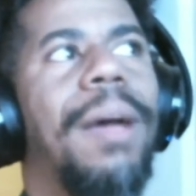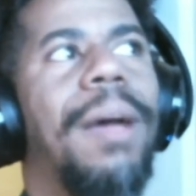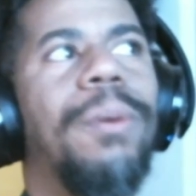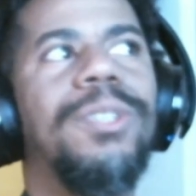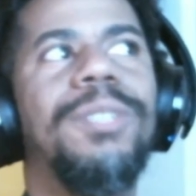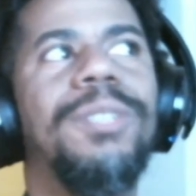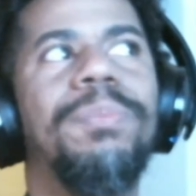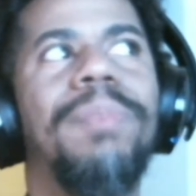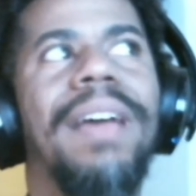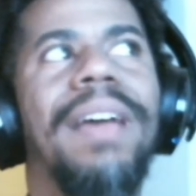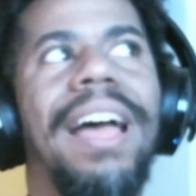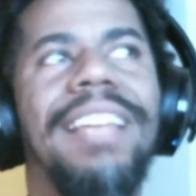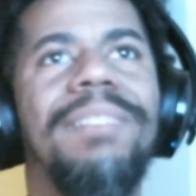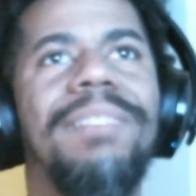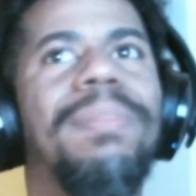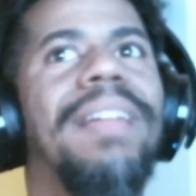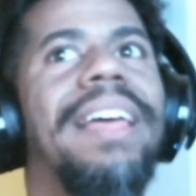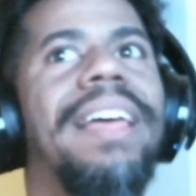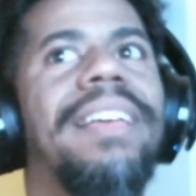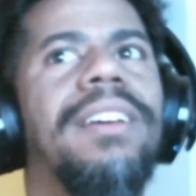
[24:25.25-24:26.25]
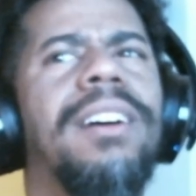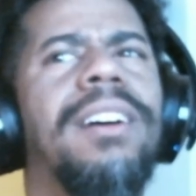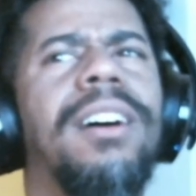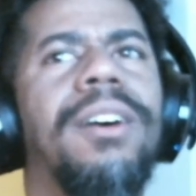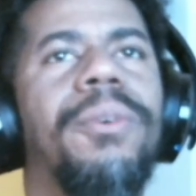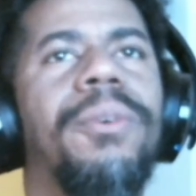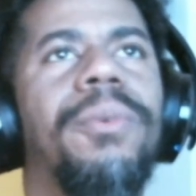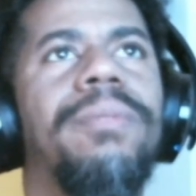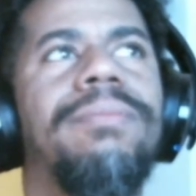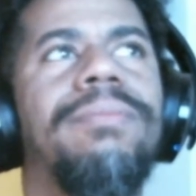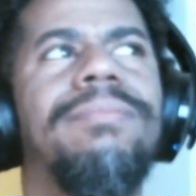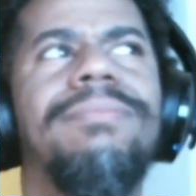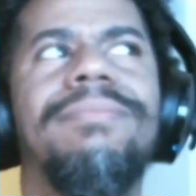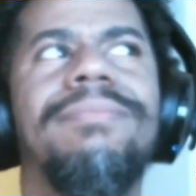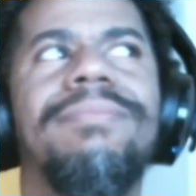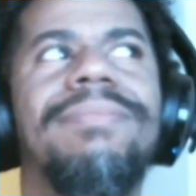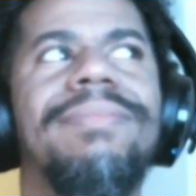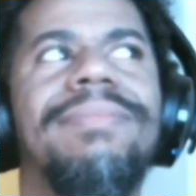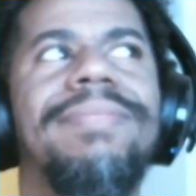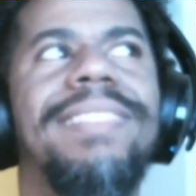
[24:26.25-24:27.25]
I'd be like,
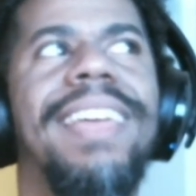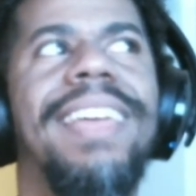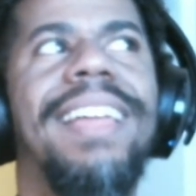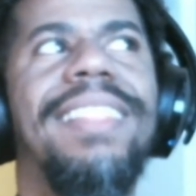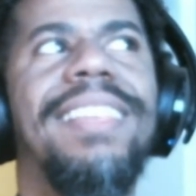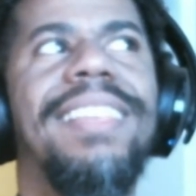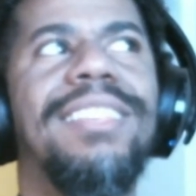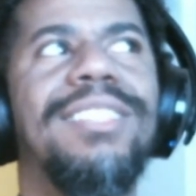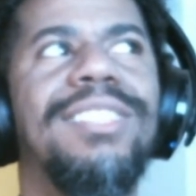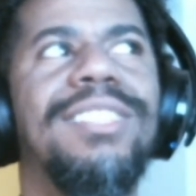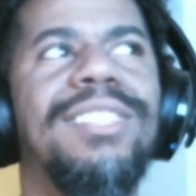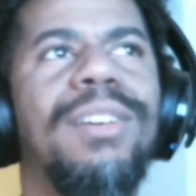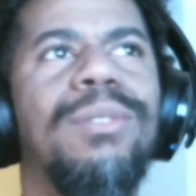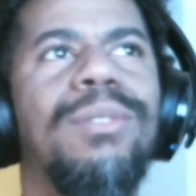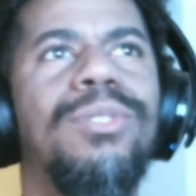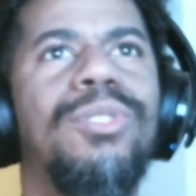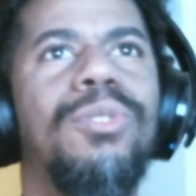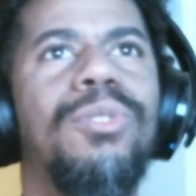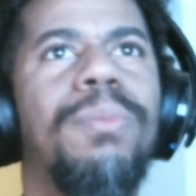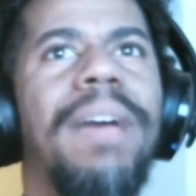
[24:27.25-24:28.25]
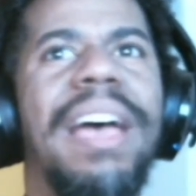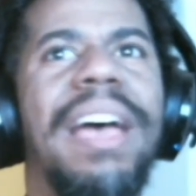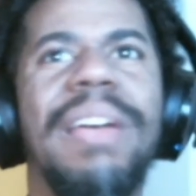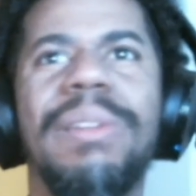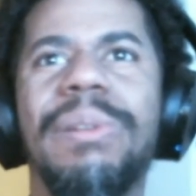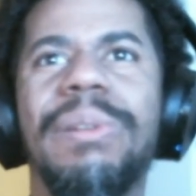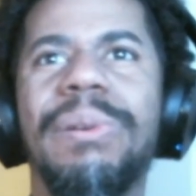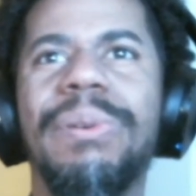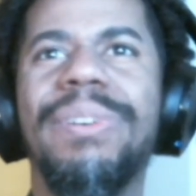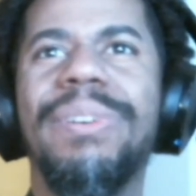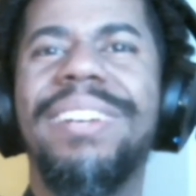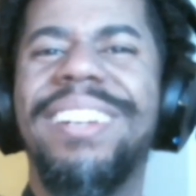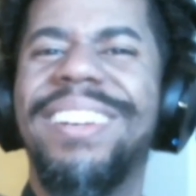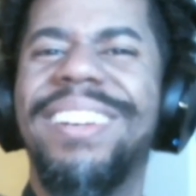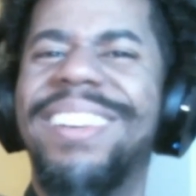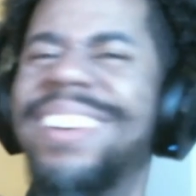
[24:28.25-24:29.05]
that doesn't sound too bad, dude.